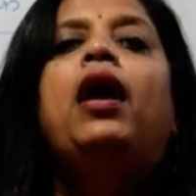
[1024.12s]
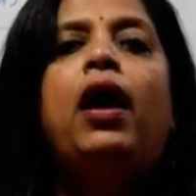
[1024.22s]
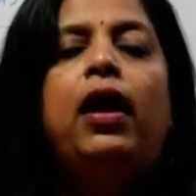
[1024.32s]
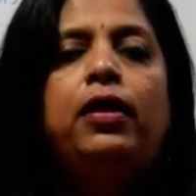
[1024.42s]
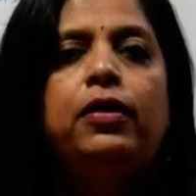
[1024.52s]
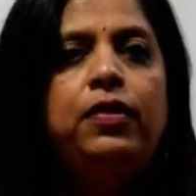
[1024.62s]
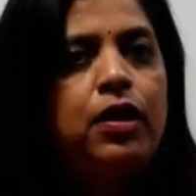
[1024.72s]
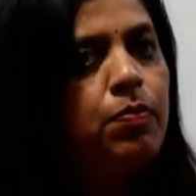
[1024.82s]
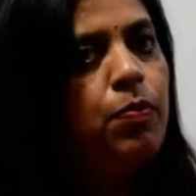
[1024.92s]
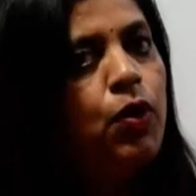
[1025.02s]
and
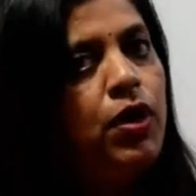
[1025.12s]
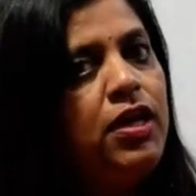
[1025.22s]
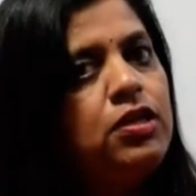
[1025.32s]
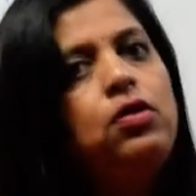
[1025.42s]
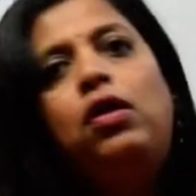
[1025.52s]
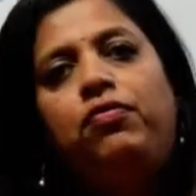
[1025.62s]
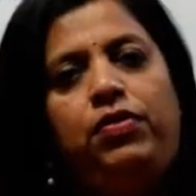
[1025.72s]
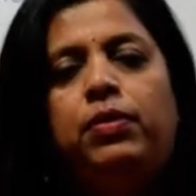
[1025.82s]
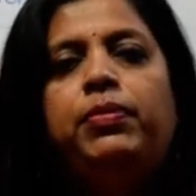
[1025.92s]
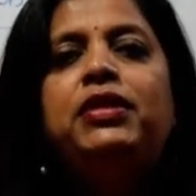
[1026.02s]
their body is called
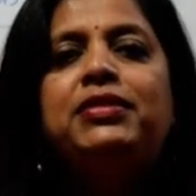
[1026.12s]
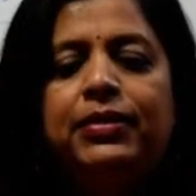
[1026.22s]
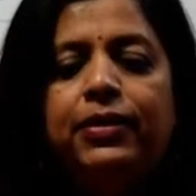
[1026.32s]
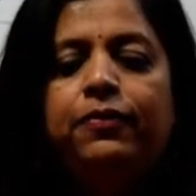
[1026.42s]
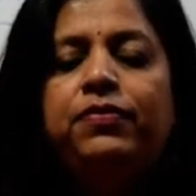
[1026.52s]
filaments.